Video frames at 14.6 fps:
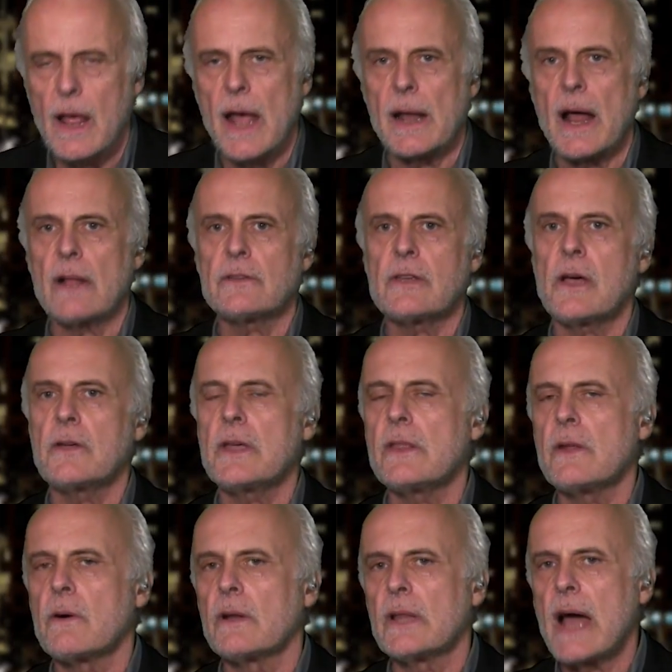And I'll tell you,
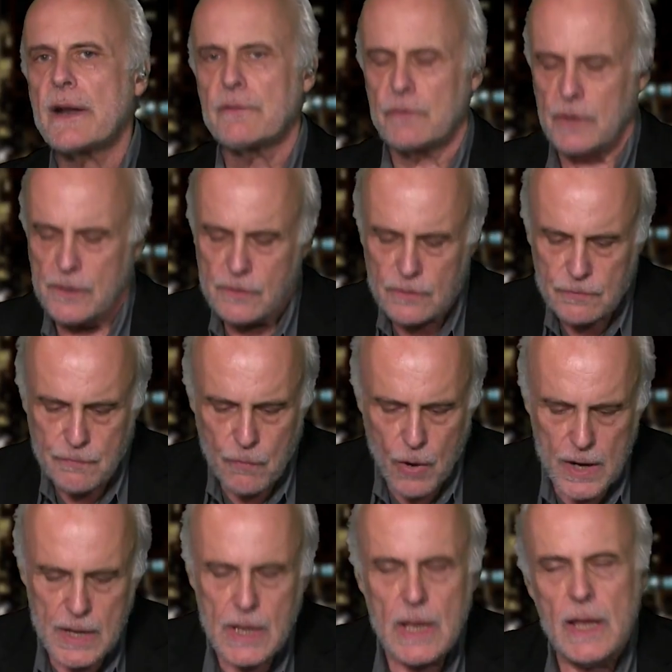there are a lot of reasons for
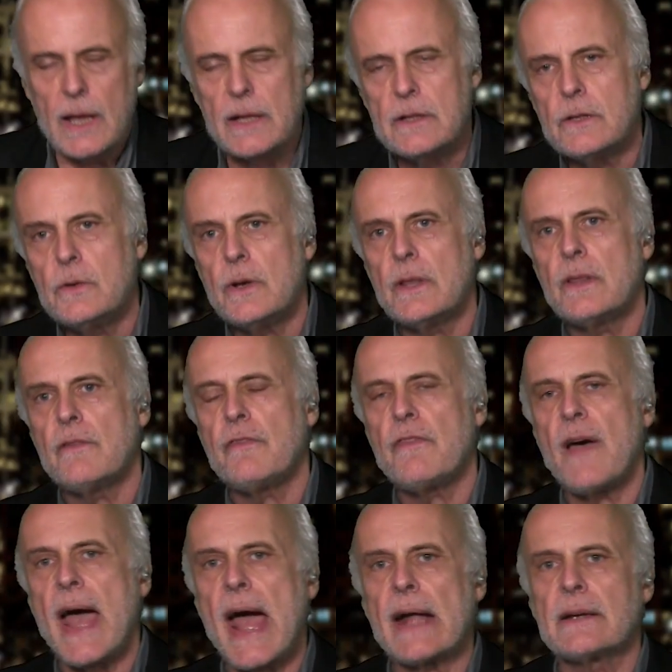it, including the
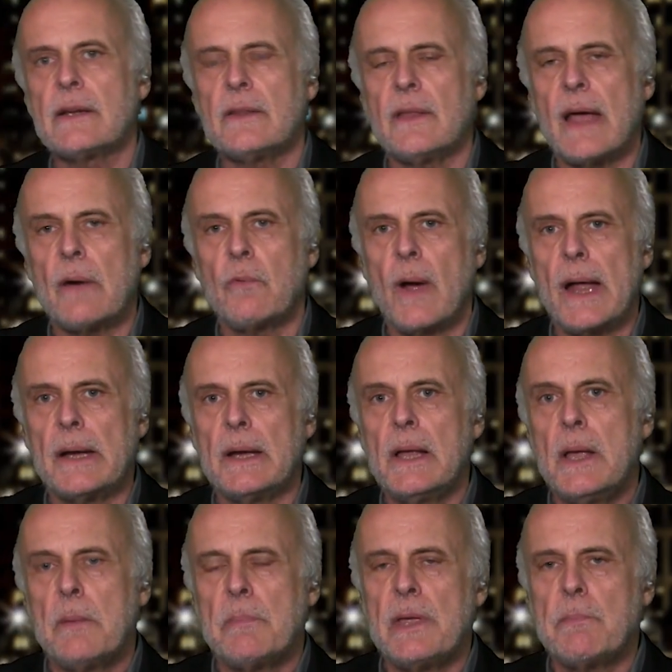fact that when
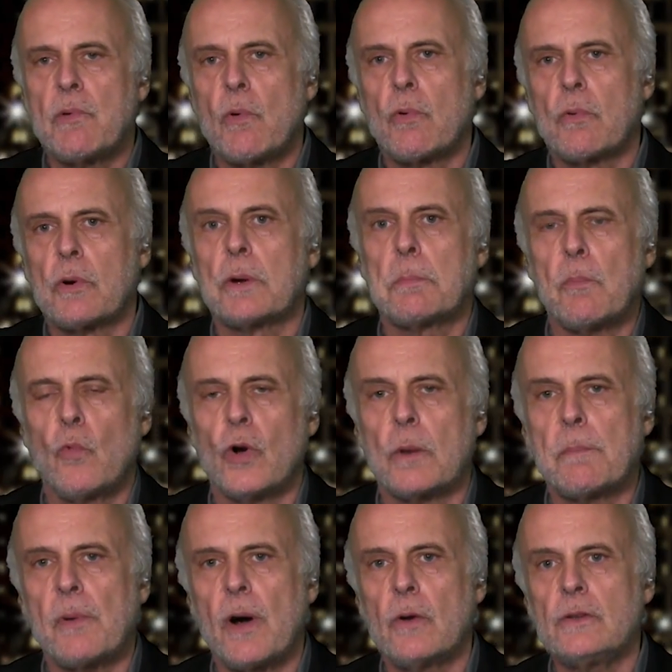people were, were
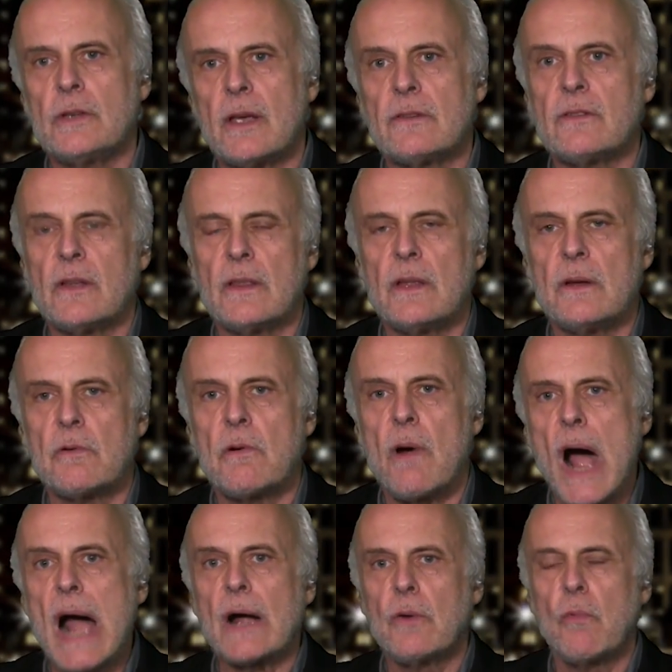protesting the
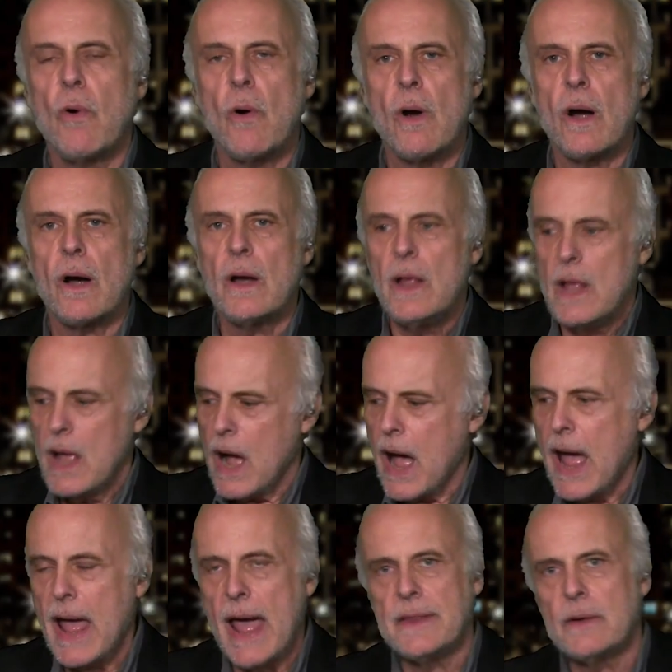Iraq War uh,
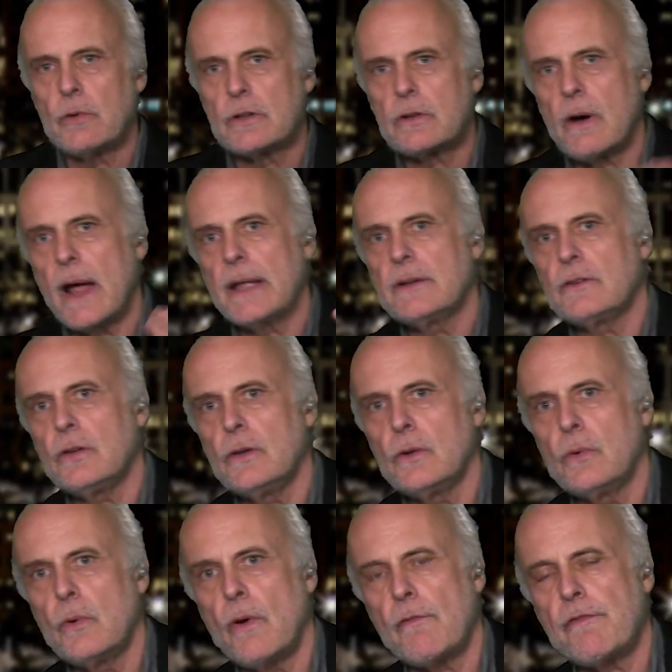and they were trying
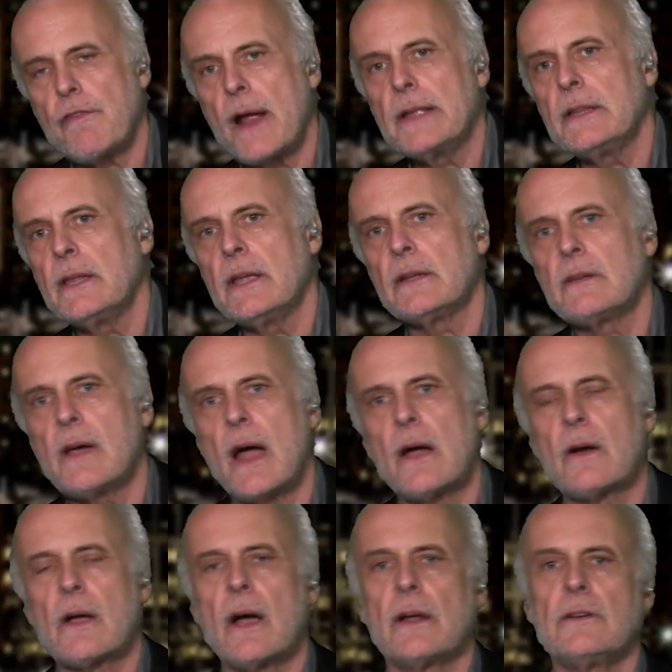to frighten the entire
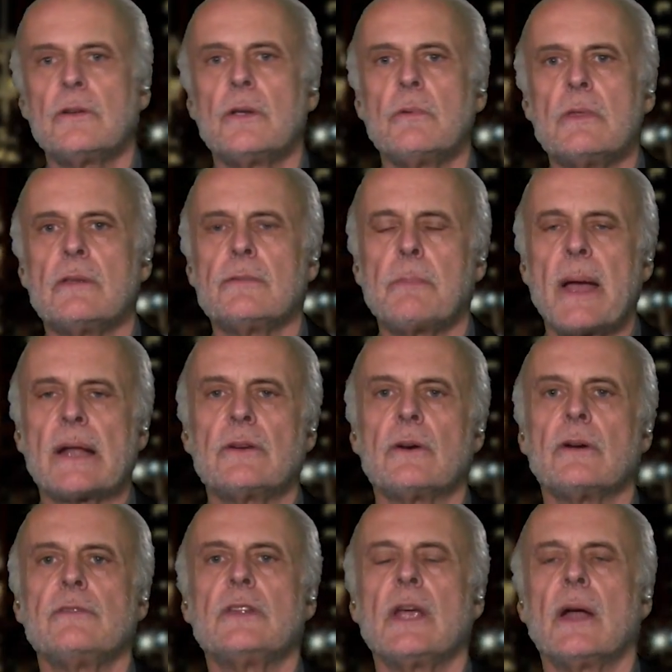country with the specter
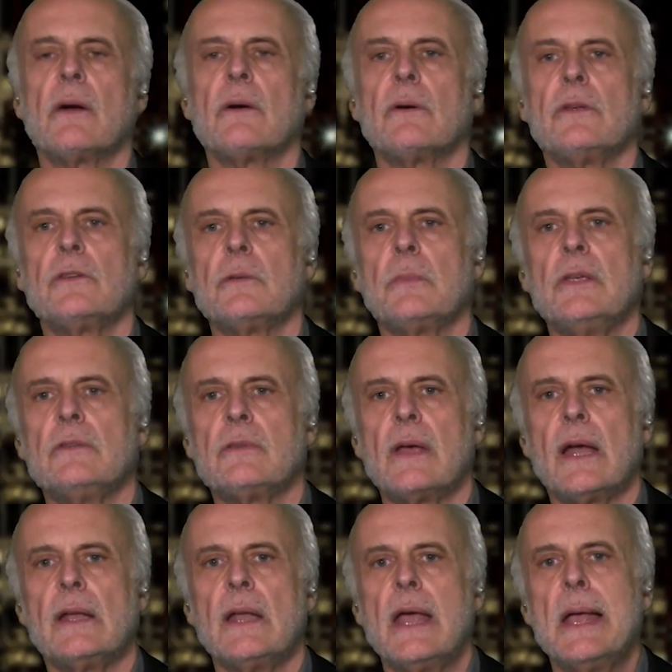of terrorism, he
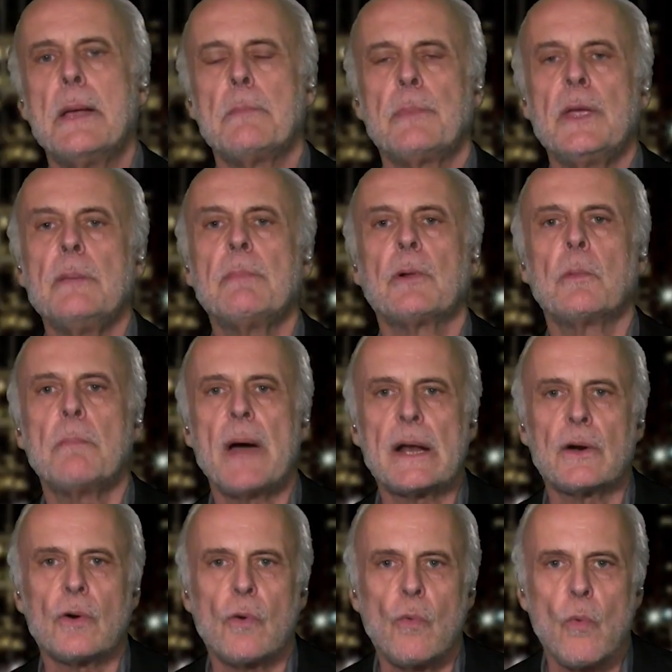said, people
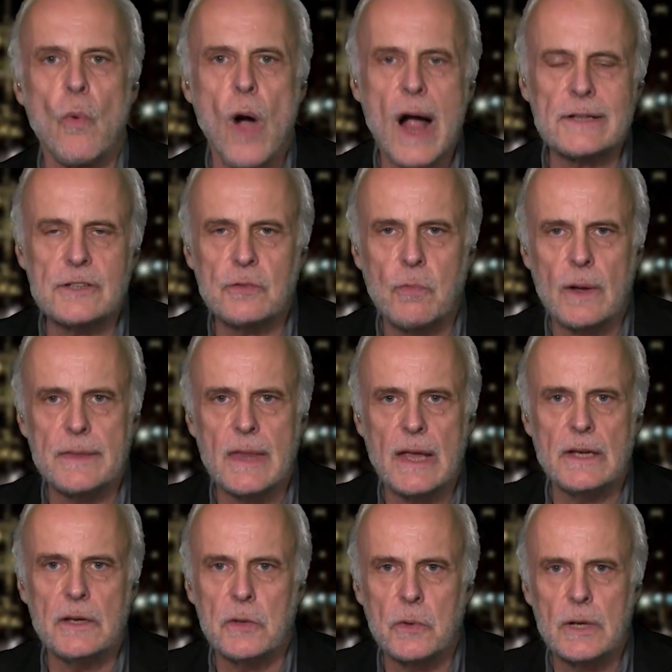better watch what they
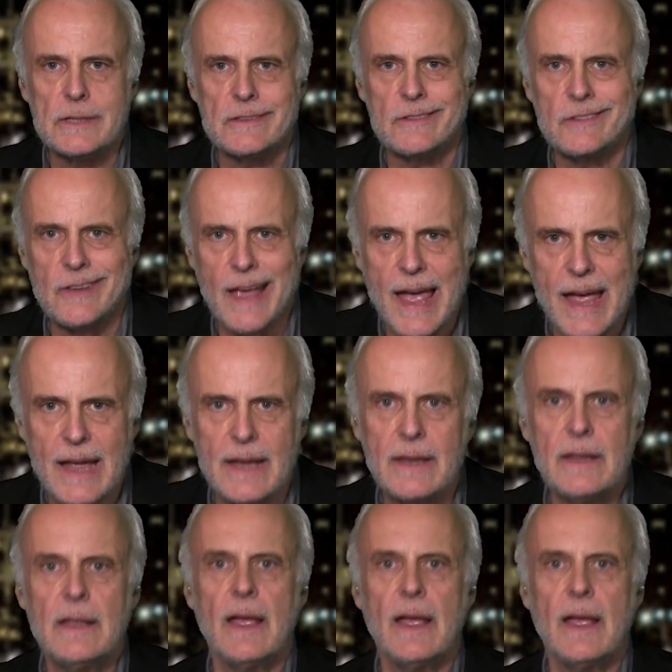do and say.